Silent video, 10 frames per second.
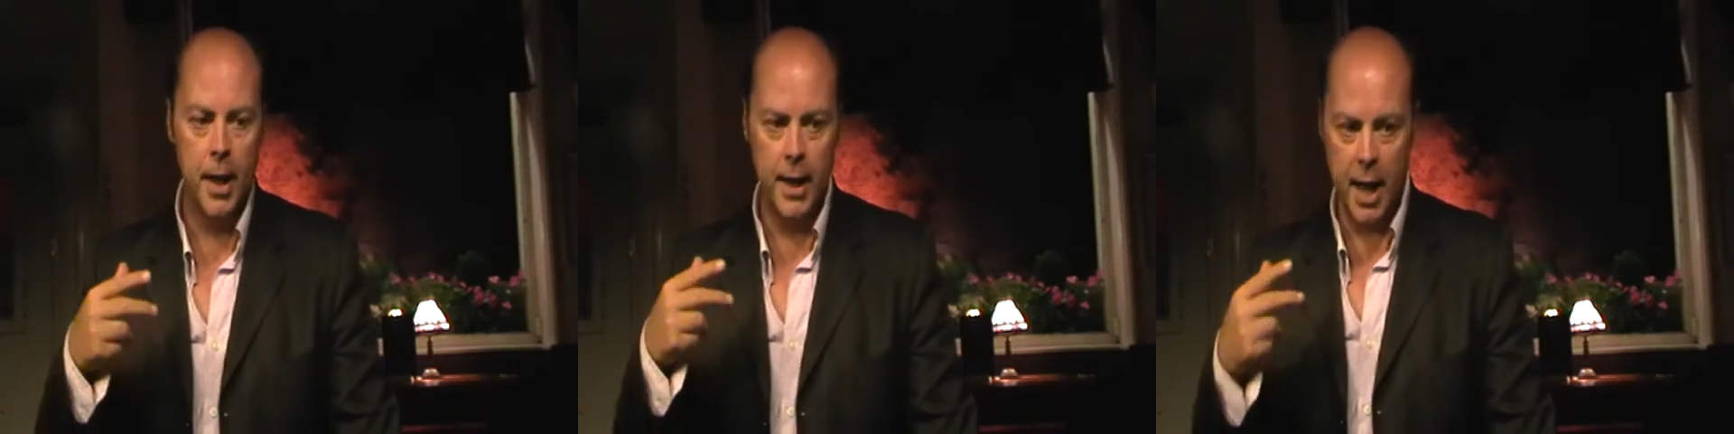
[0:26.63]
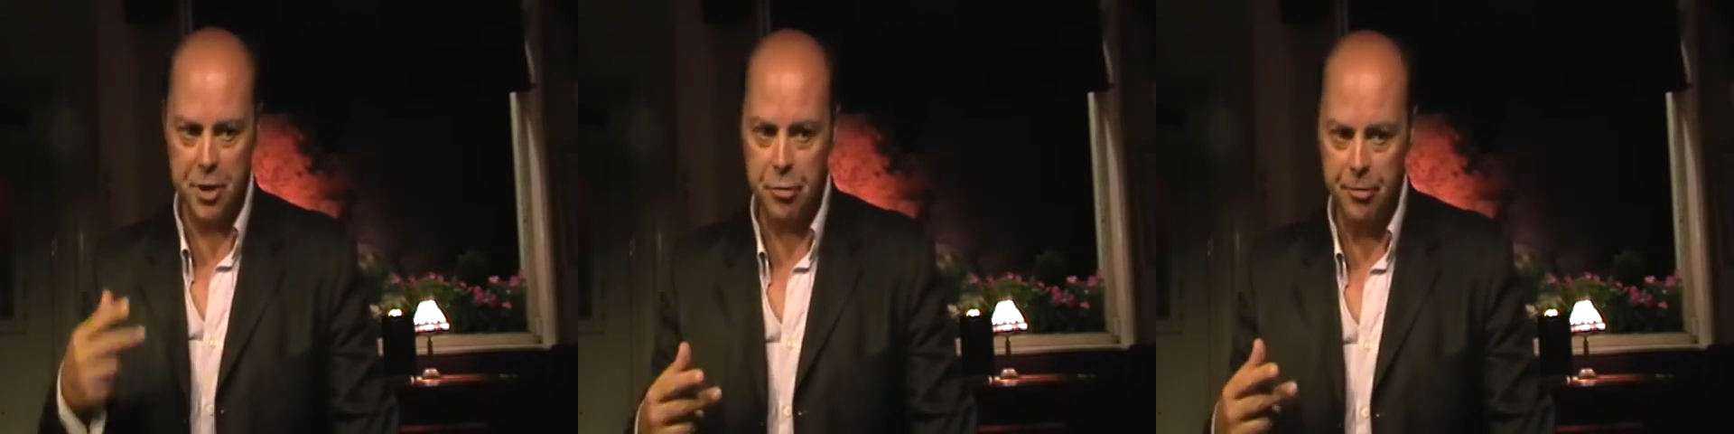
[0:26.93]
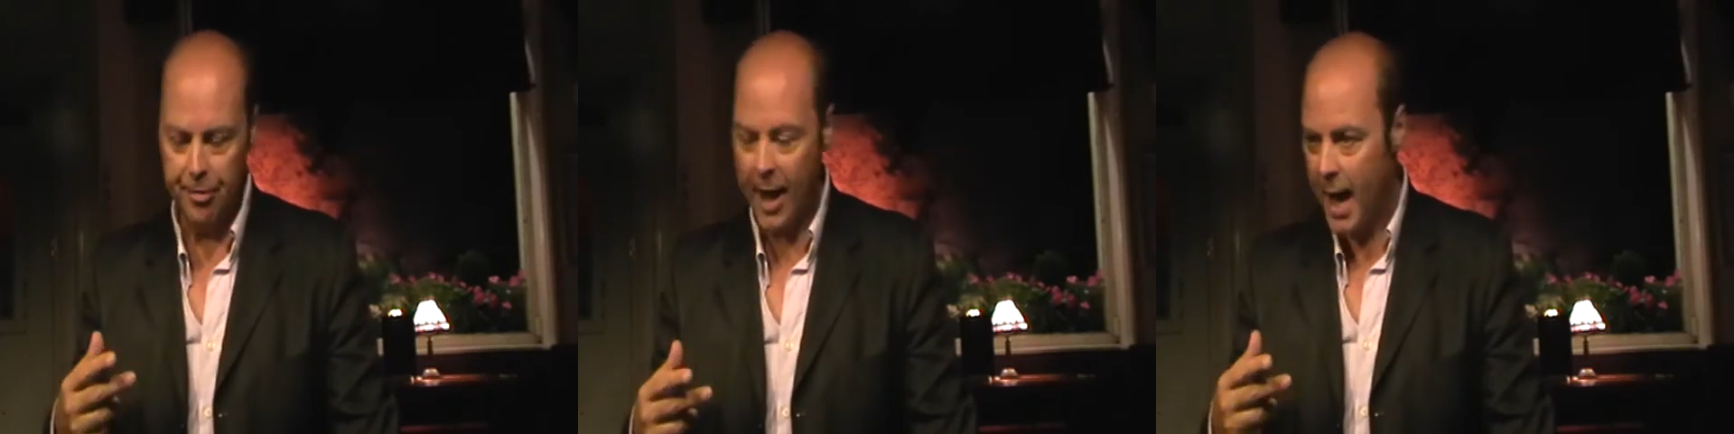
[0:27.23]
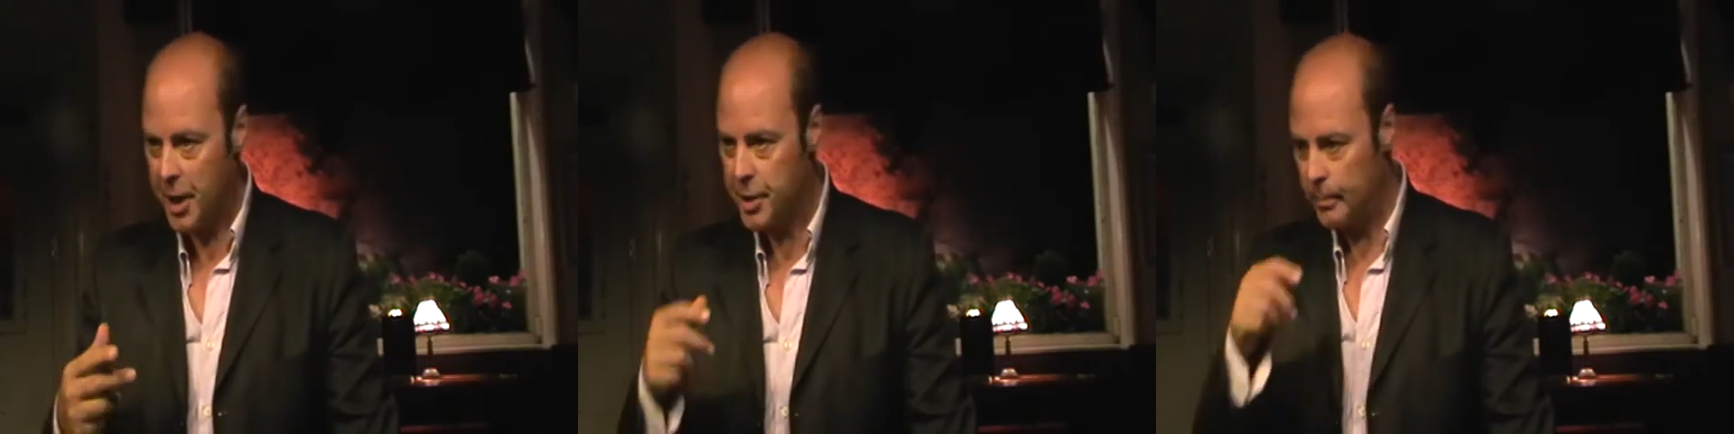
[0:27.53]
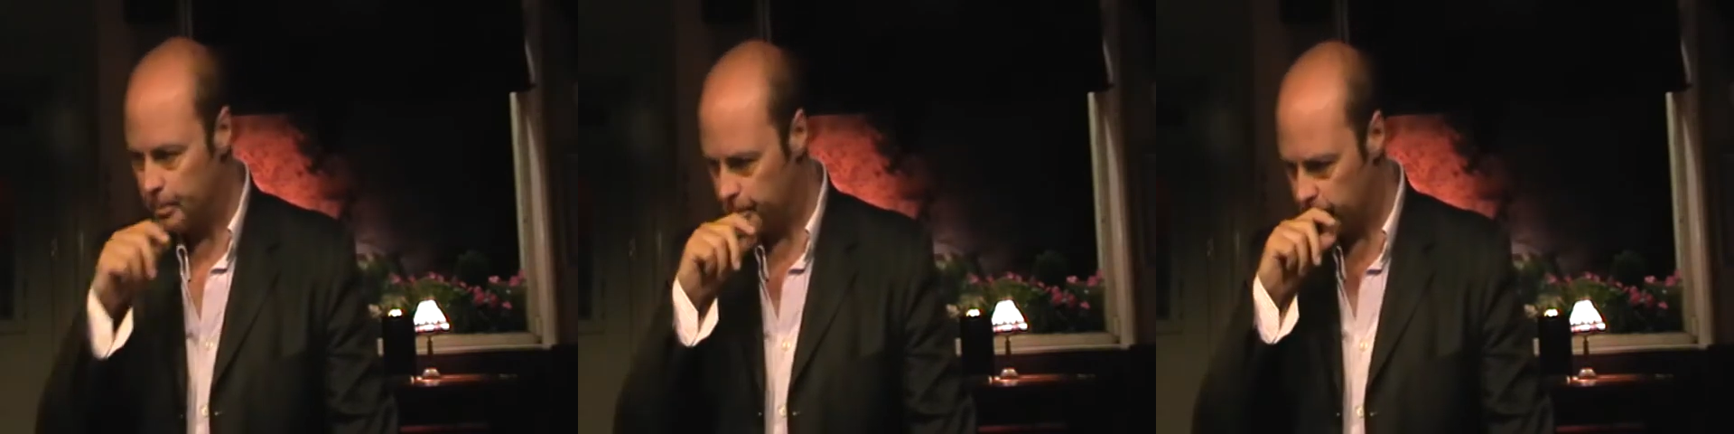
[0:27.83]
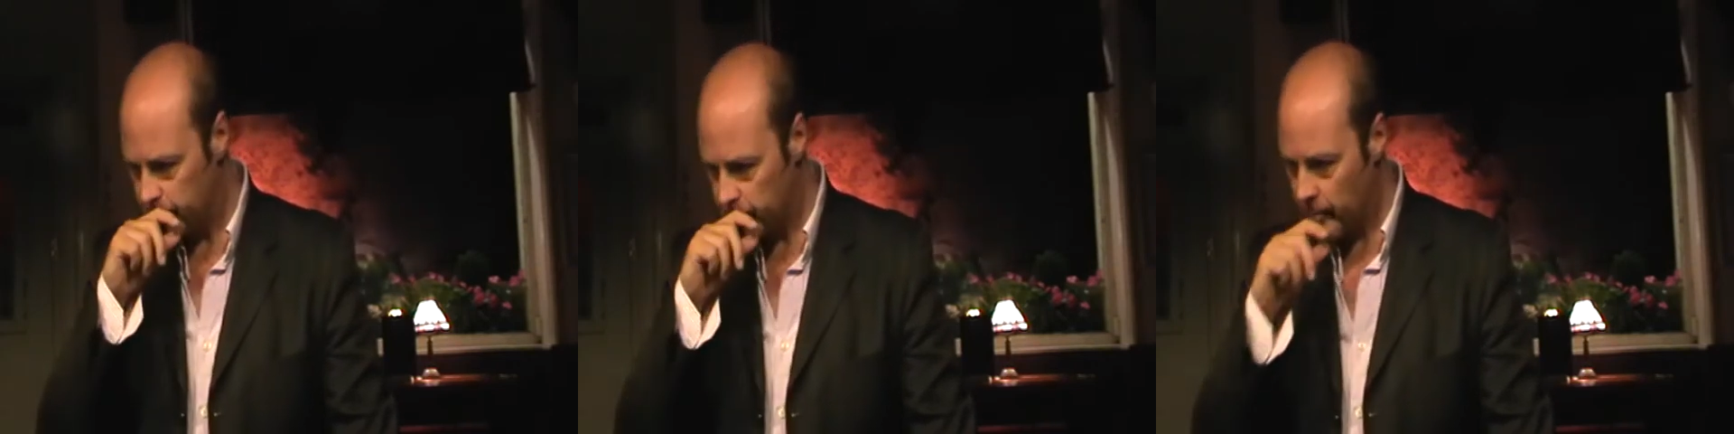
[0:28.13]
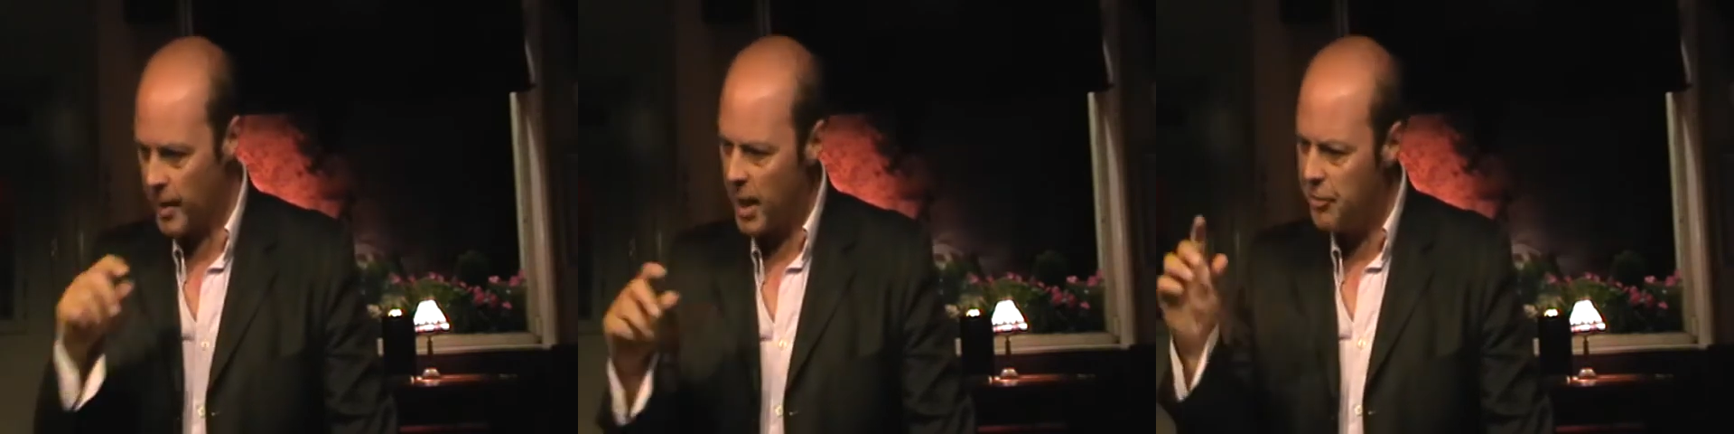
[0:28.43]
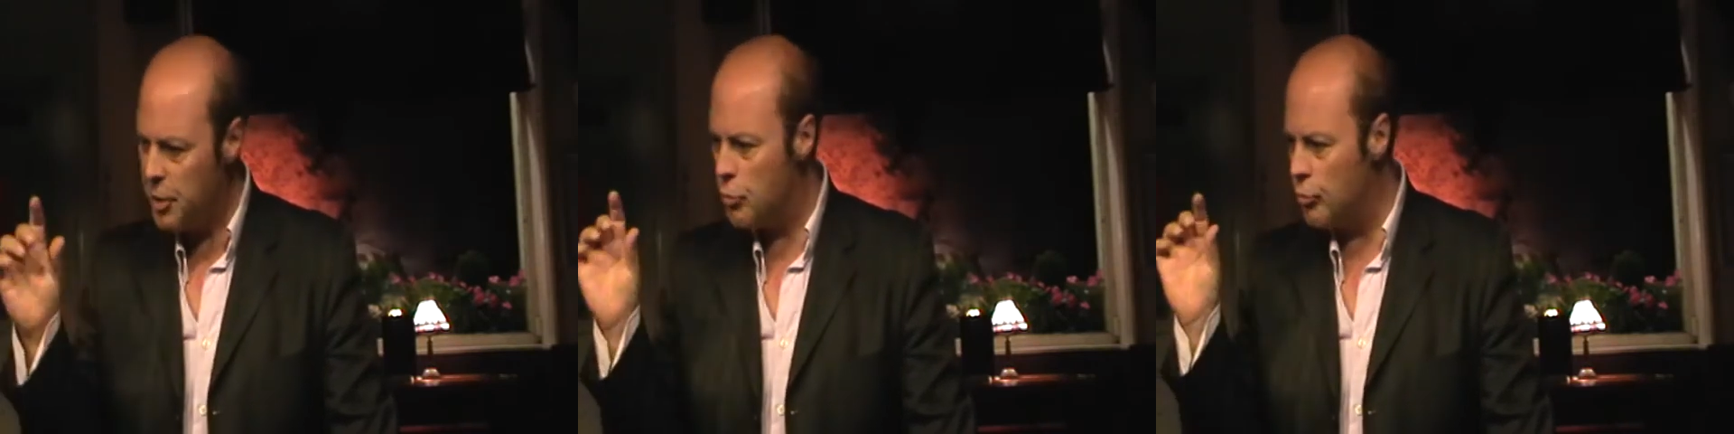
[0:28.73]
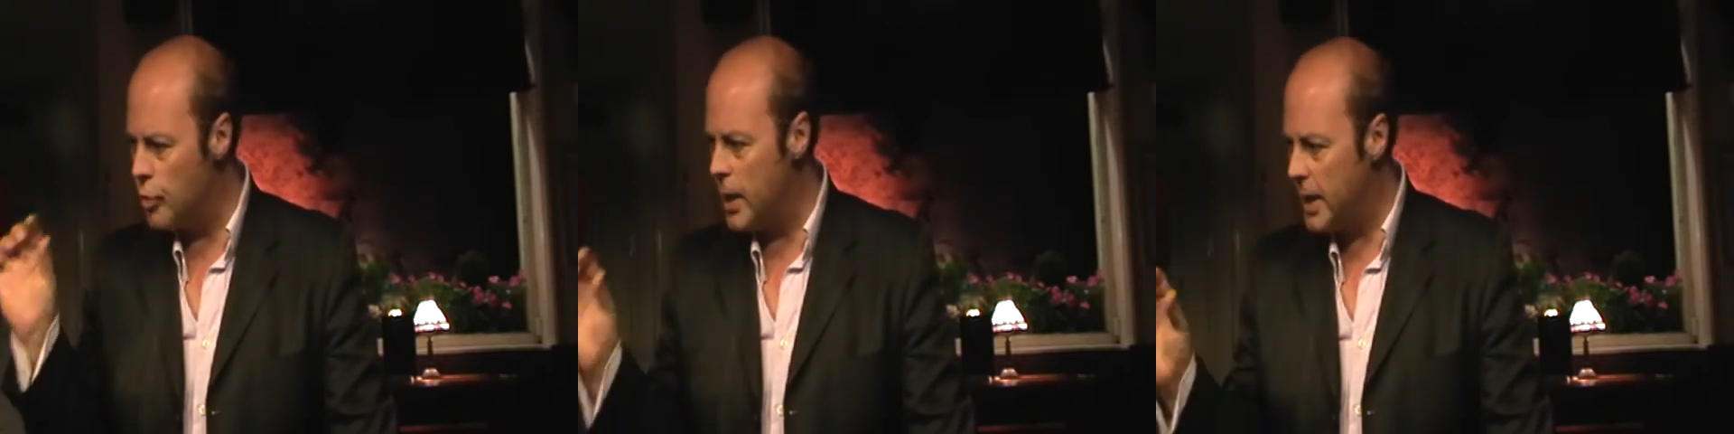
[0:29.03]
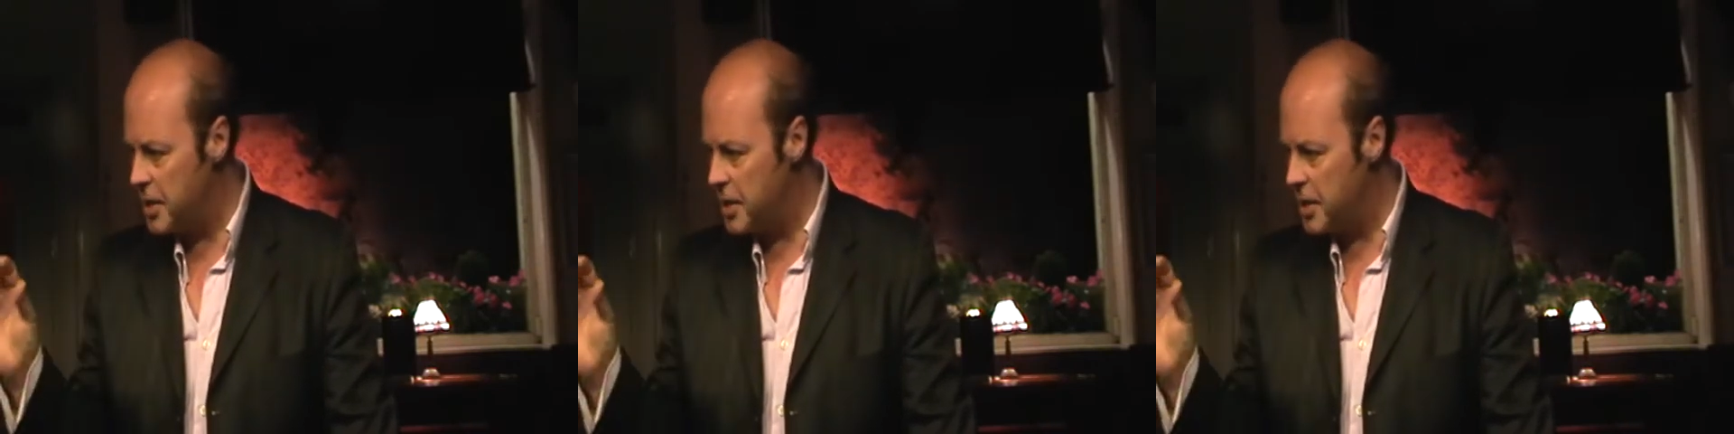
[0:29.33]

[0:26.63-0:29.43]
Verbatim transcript: In actual fact, if you really